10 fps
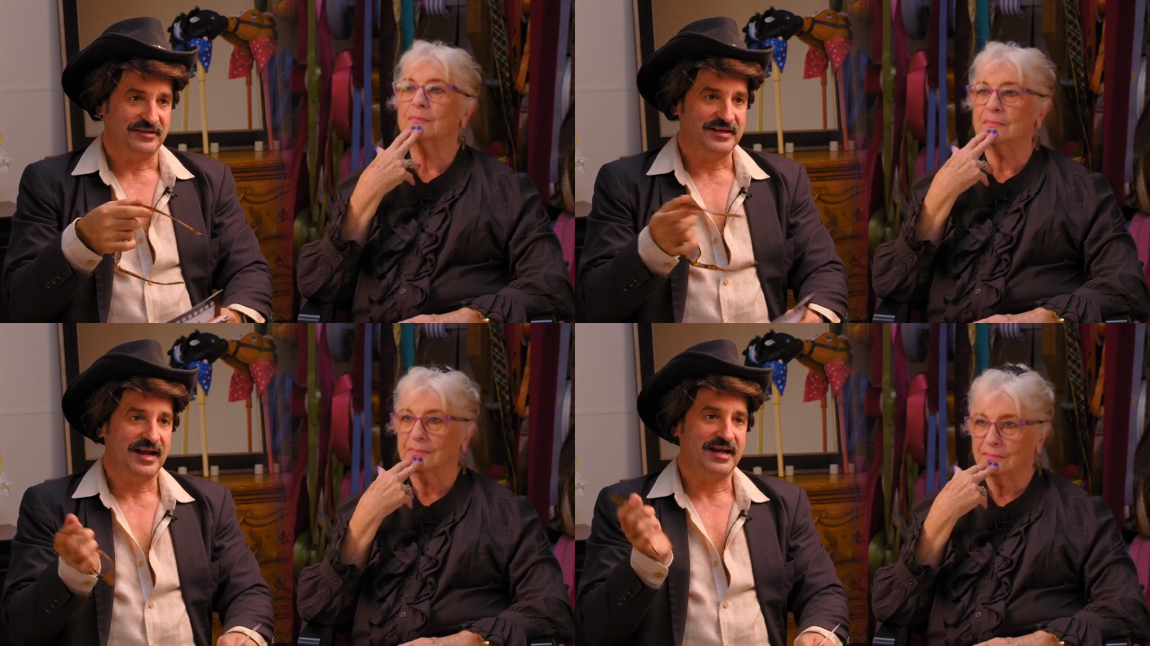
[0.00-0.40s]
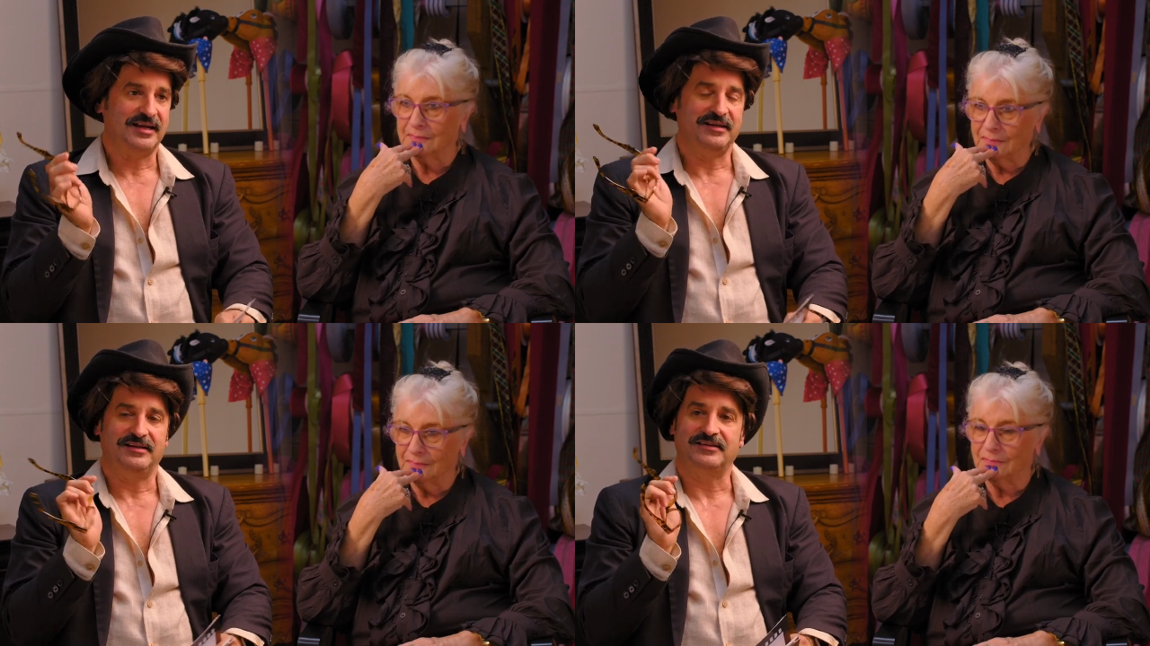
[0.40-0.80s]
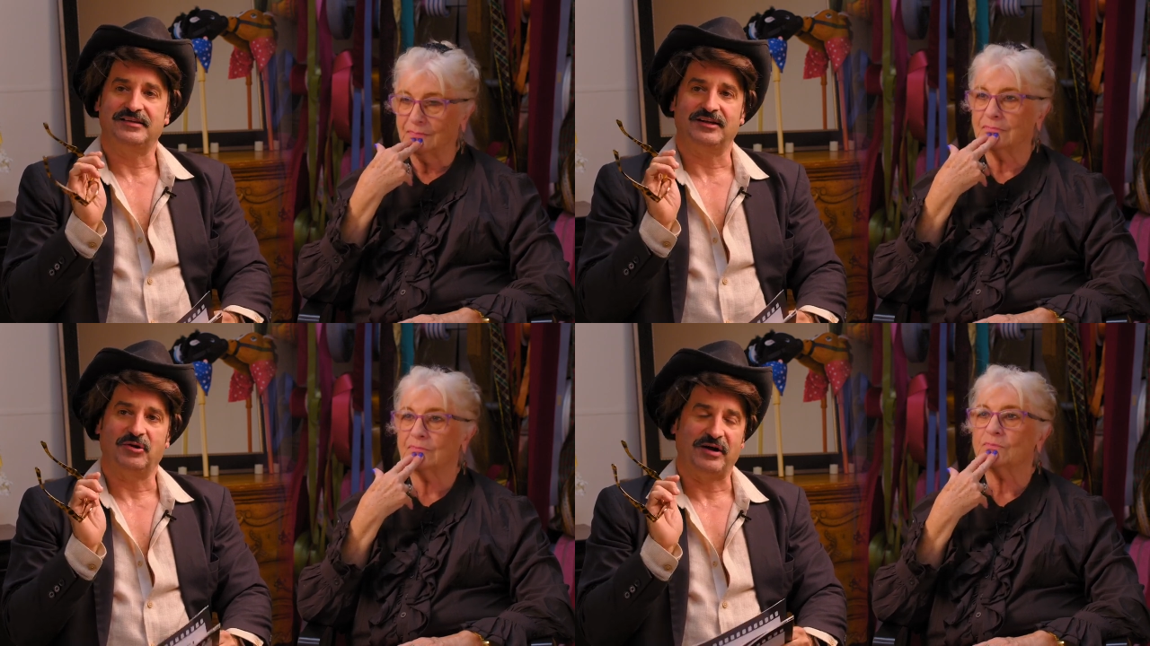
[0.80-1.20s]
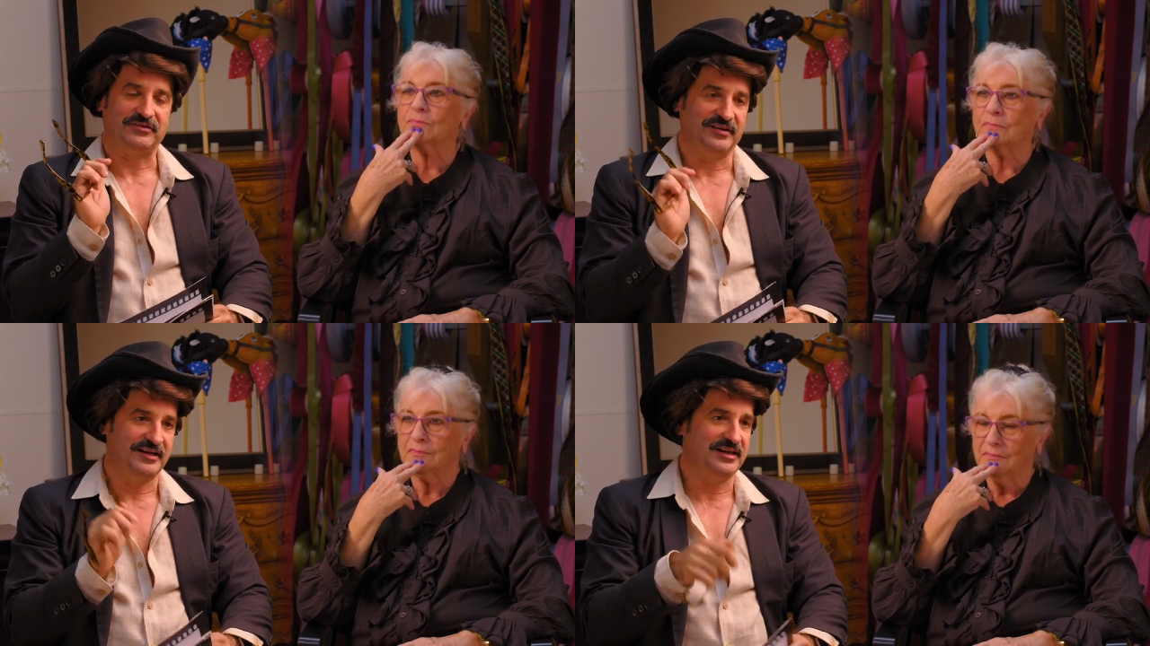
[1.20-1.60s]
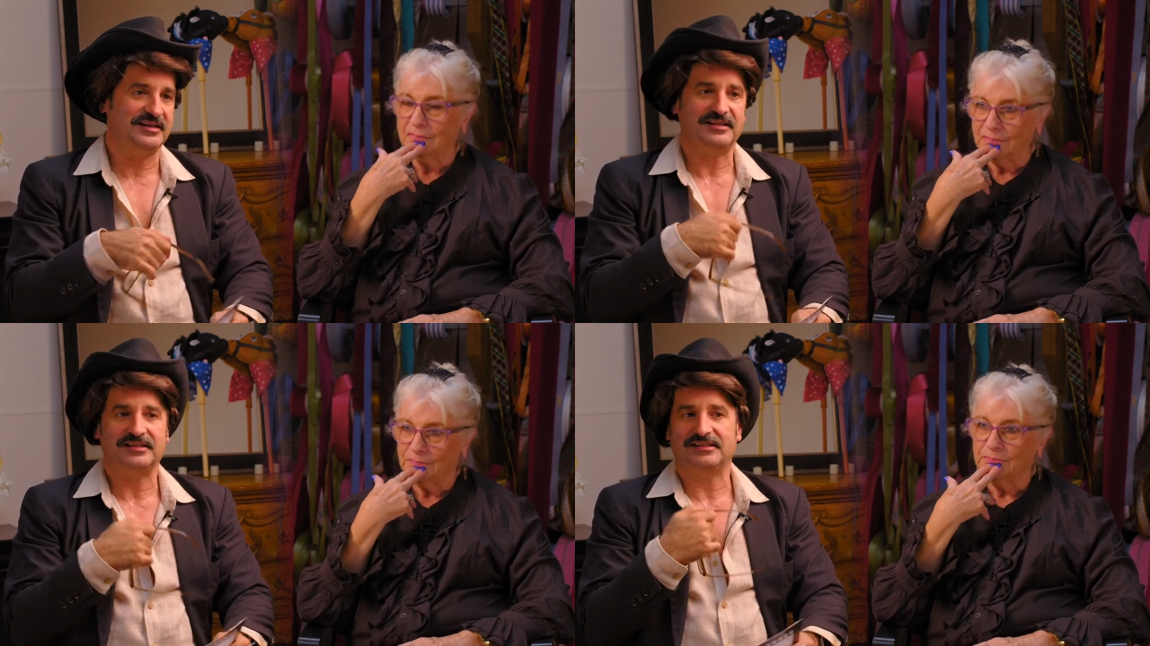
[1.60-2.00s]
Speaker 1: the day, he's going to go after the
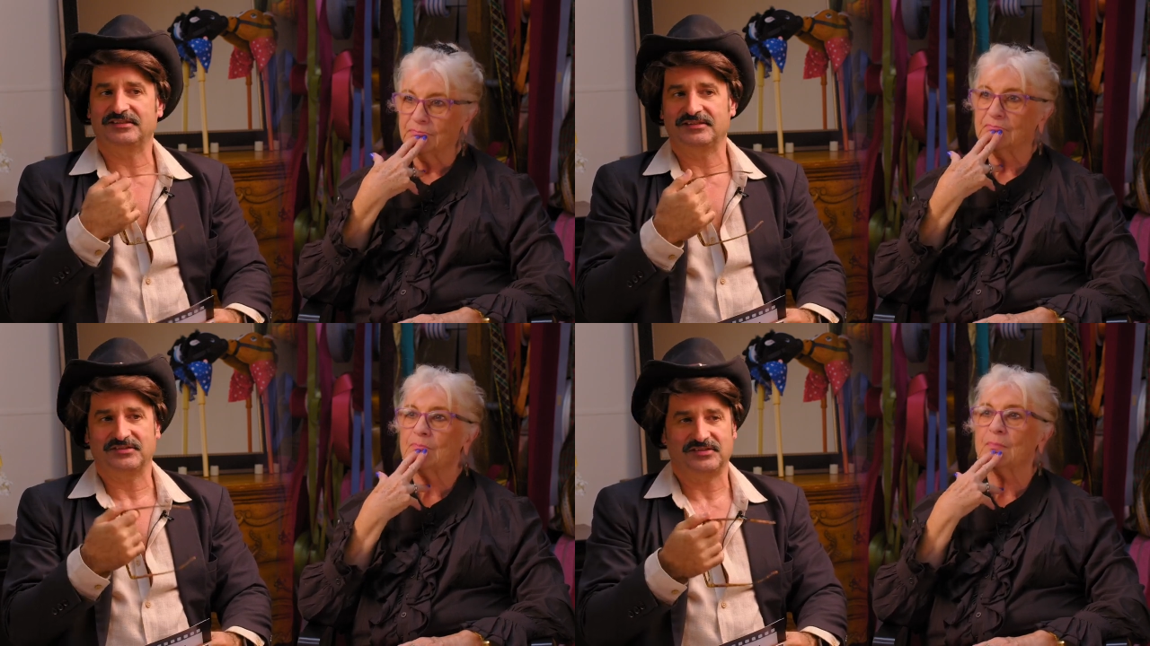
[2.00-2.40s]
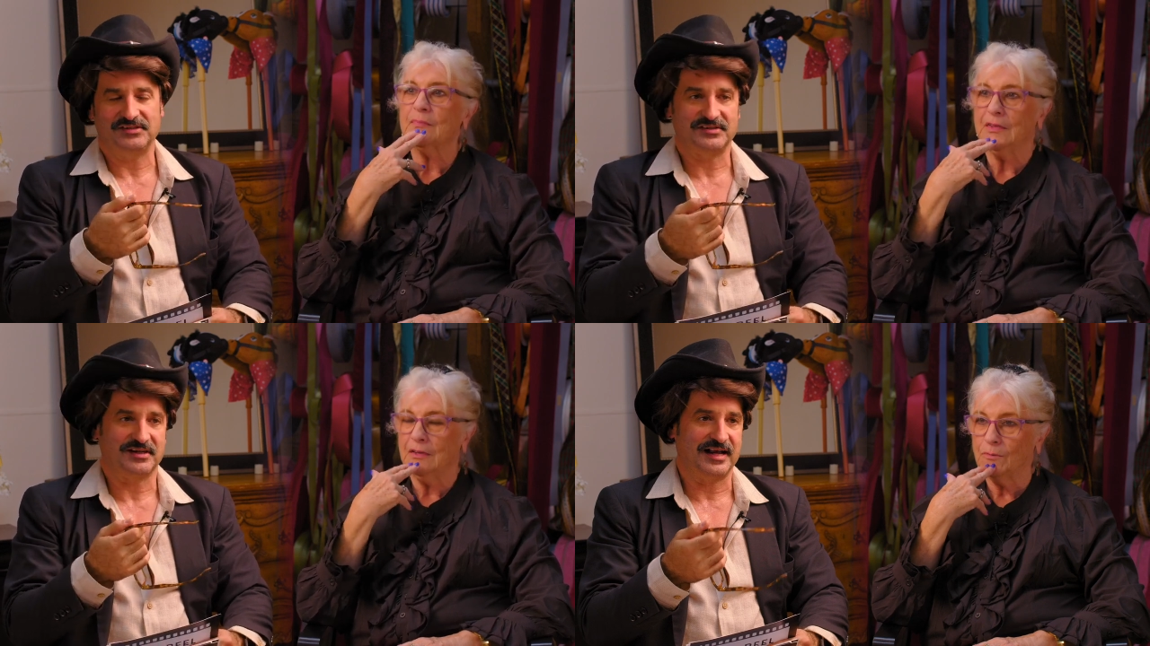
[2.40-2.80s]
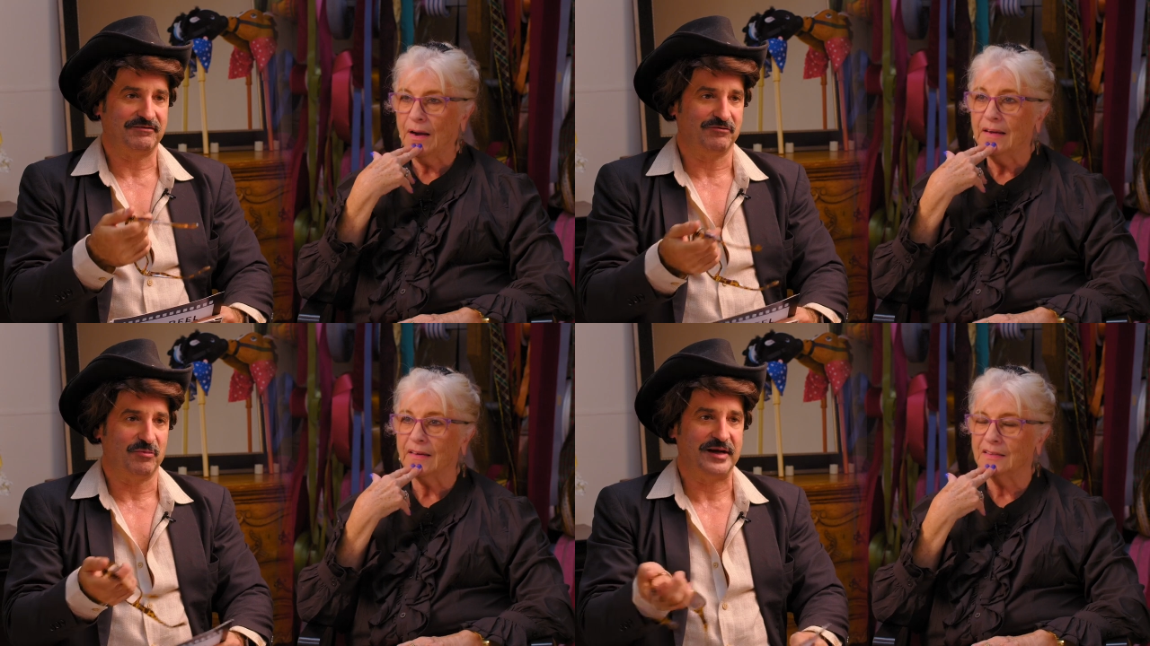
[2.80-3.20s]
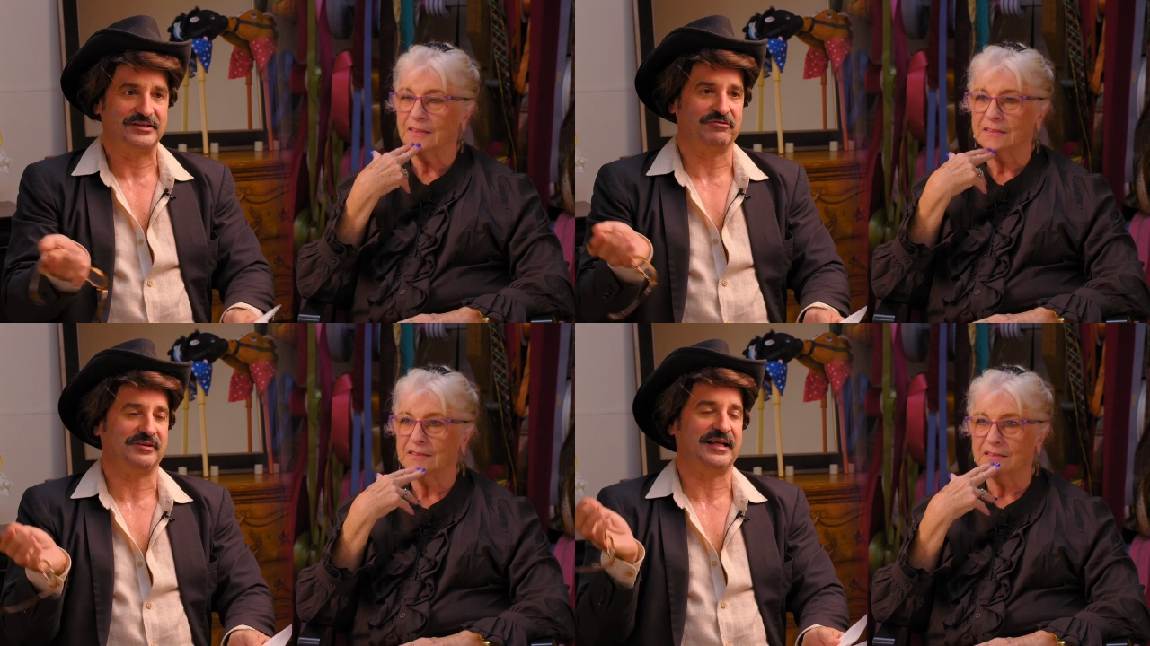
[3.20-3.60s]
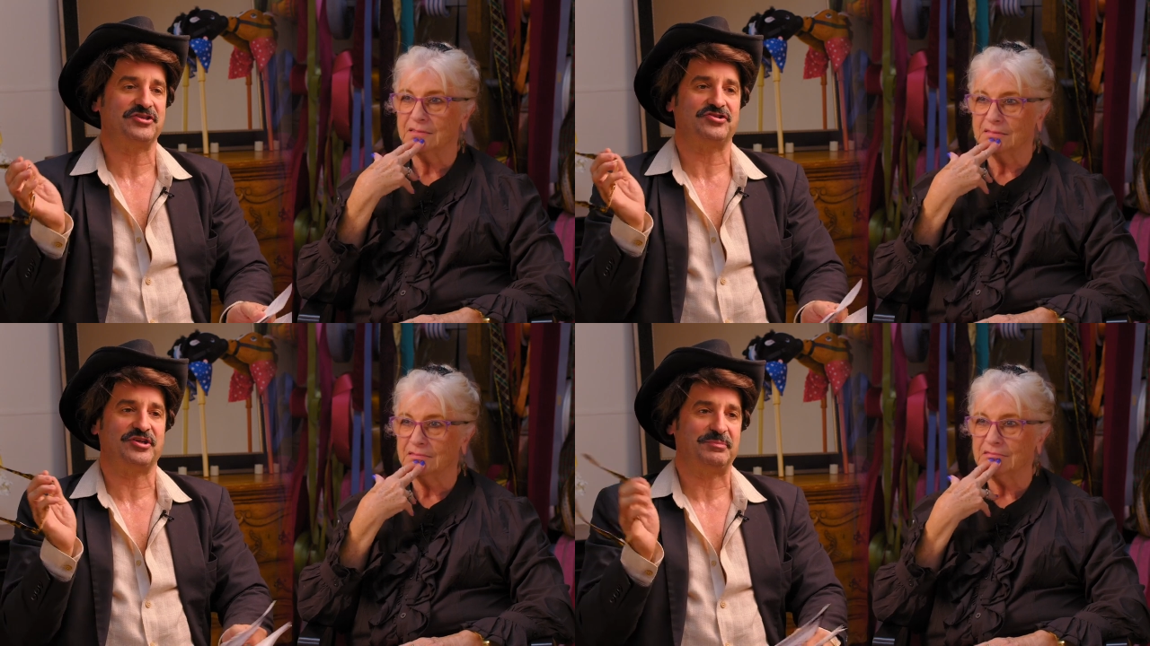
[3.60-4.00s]
Indians, he's going to have a romantic
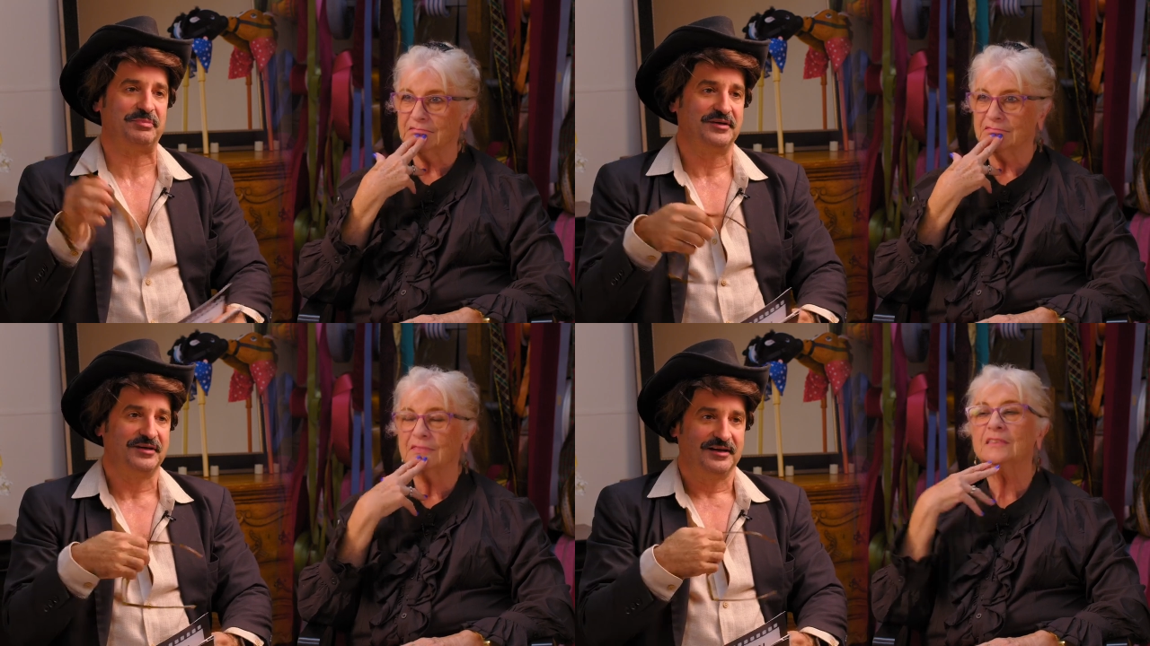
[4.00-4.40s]
relationship,